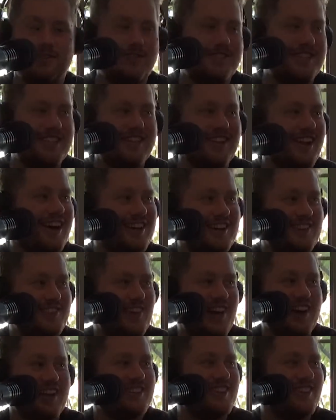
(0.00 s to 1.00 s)
Didn't lock the
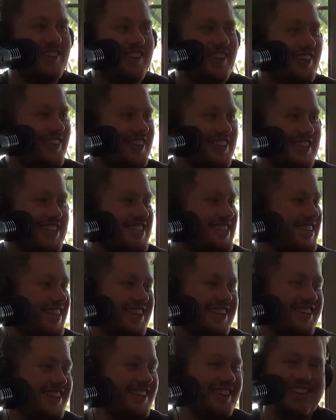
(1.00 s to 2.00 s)
back door. We just
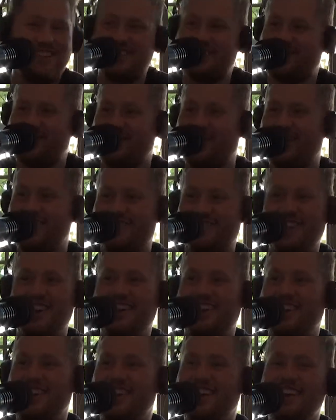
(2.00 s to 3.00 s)
didn't. We just walked
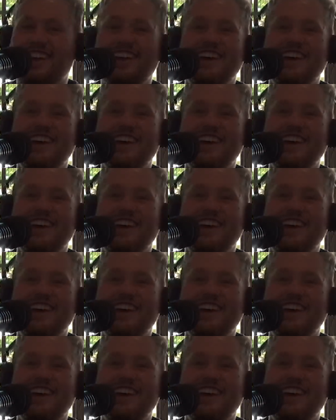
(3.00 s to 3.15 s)
back in.